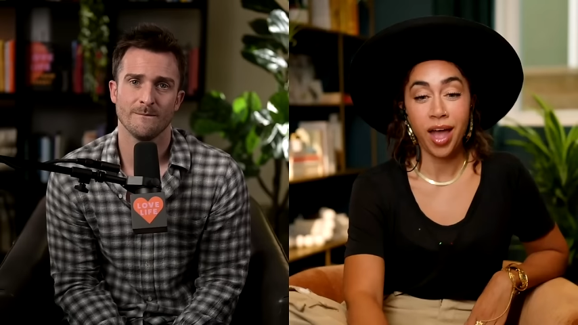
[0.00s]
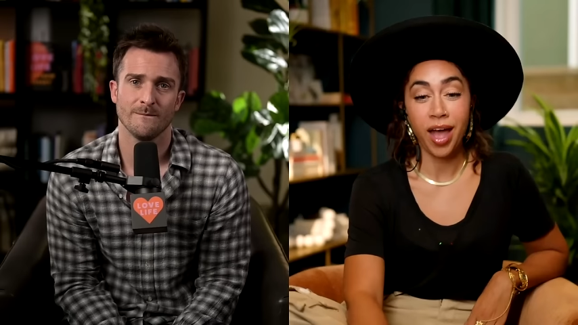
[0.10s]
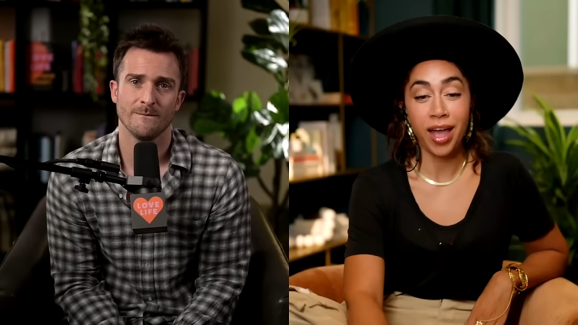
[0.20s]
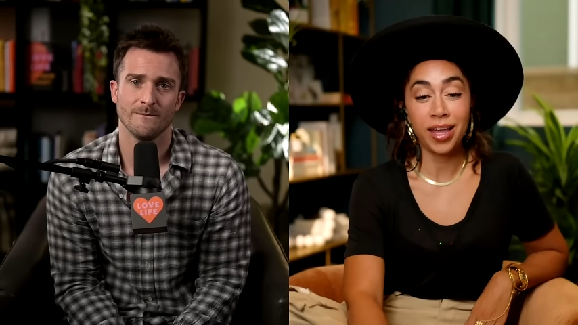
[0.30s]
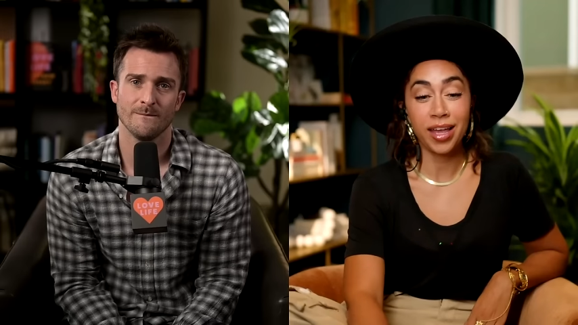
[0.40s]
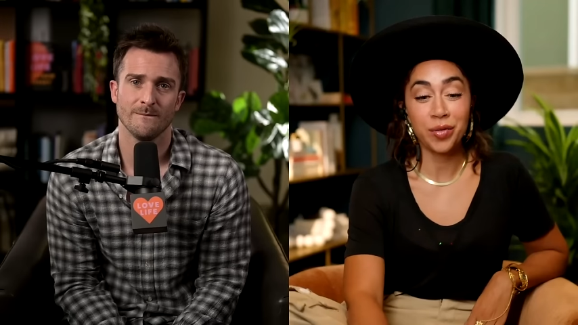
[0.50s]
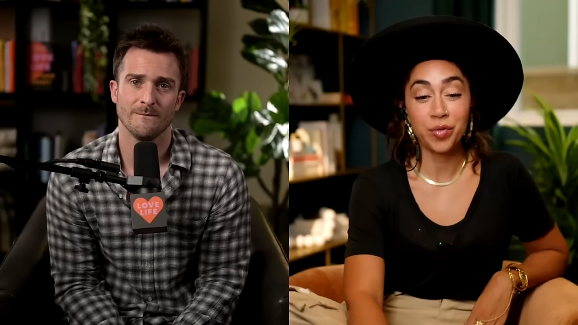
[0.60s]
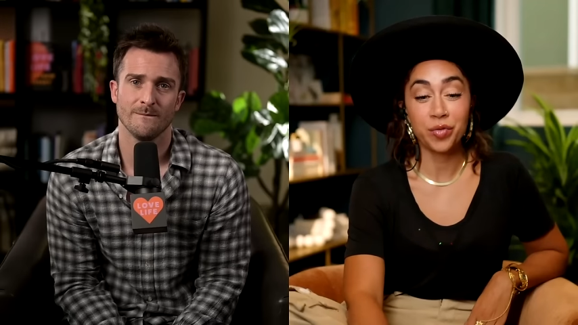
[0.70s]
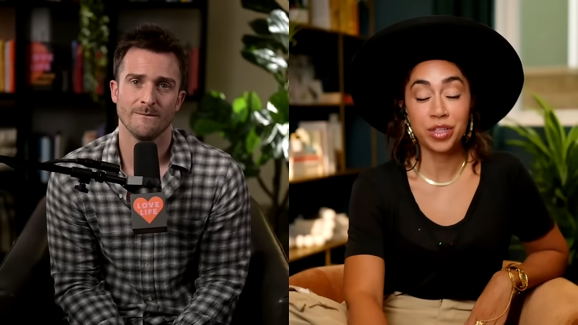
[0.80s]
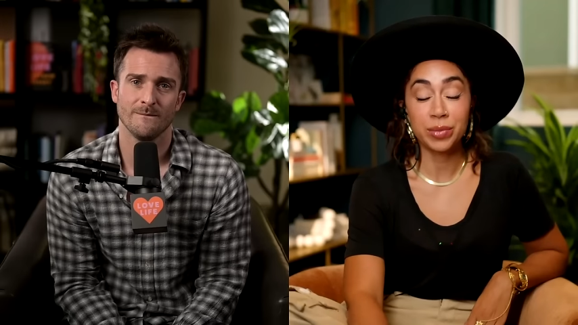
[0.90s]
Speaker 1: i
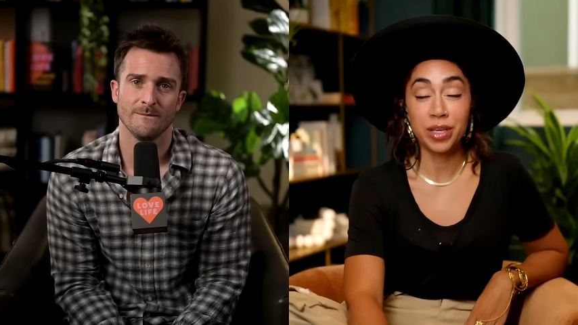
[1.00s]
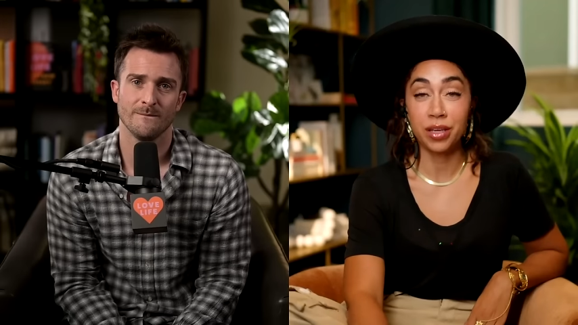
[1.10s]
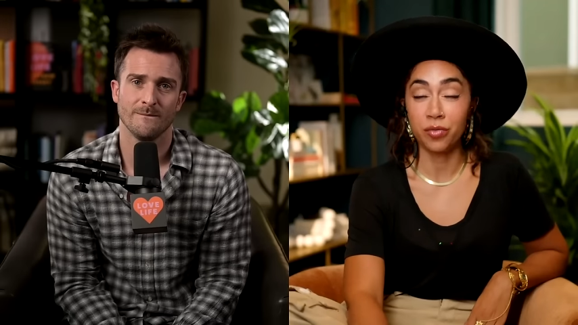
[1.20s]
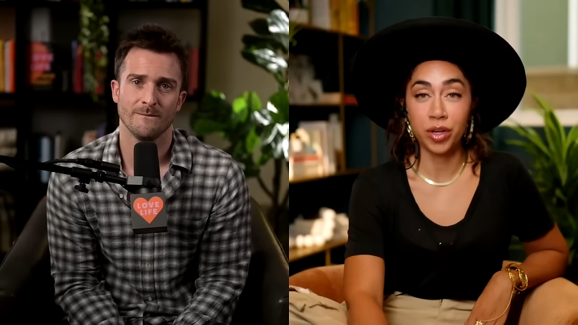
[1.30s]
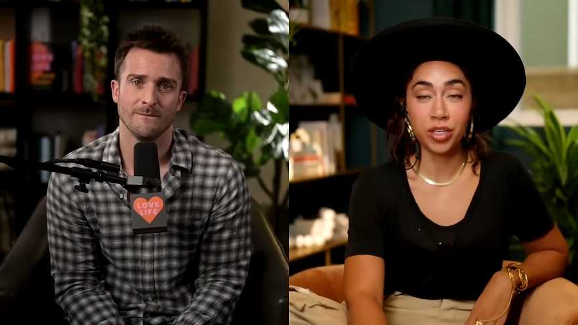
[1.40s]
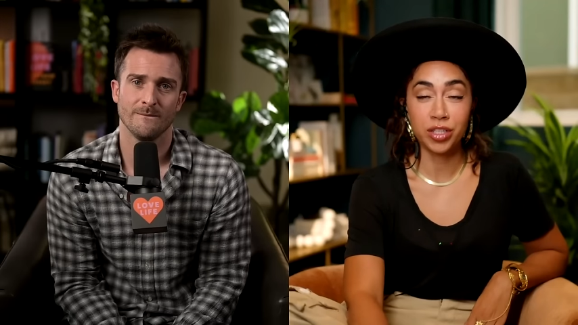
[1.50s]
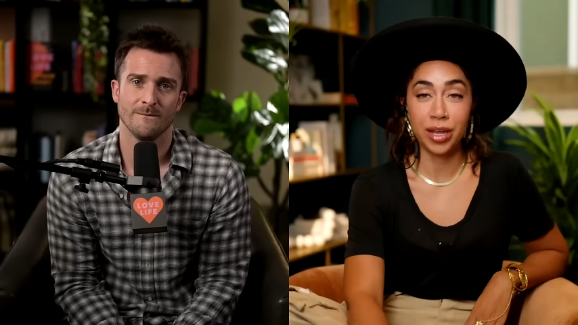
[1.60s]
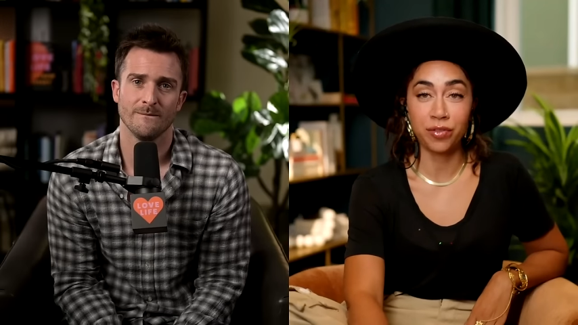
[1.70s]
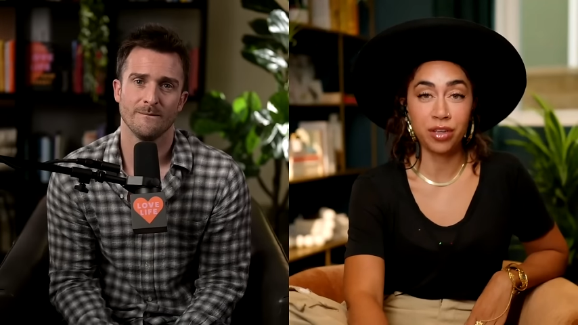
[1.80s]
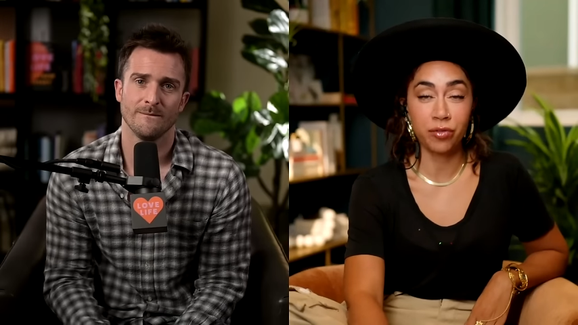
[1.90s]
uh, speaking of
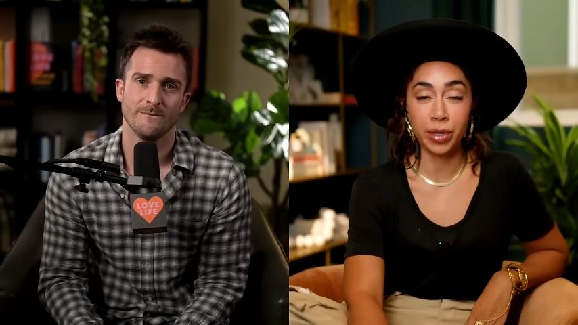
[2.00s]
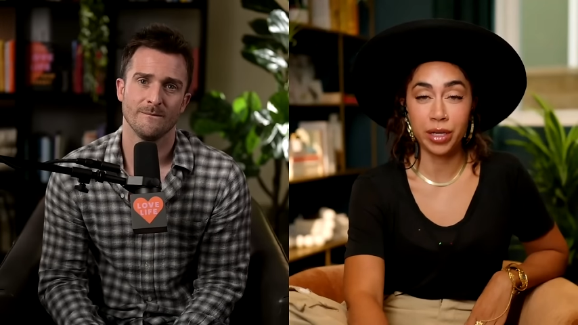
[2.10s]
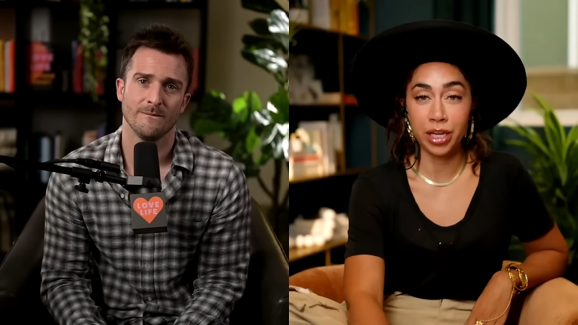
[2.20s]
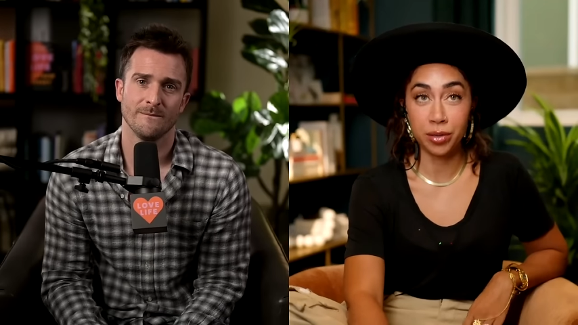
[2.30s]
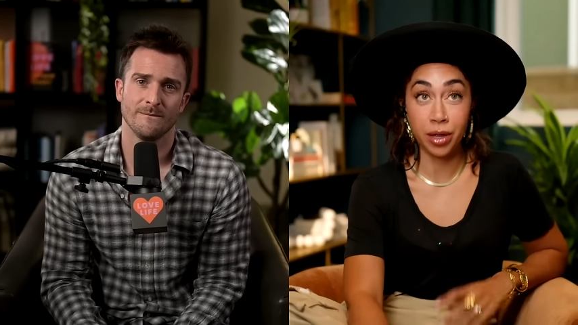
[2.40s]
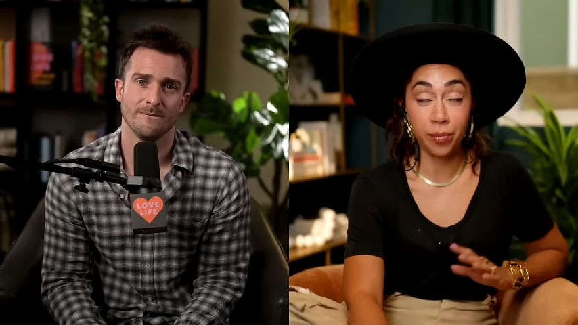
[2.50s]
which have to give a big